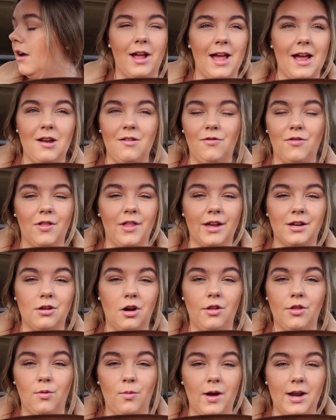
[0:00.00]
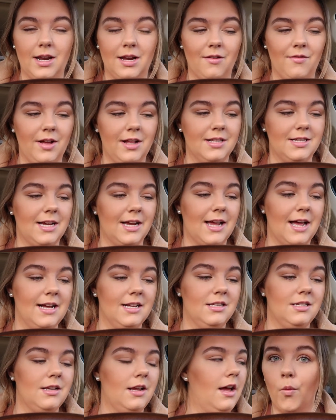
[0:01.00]
and for like all the wedding events, I
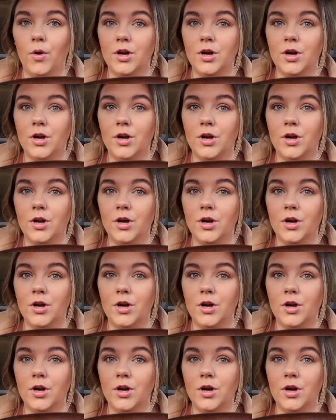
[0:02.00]
guess.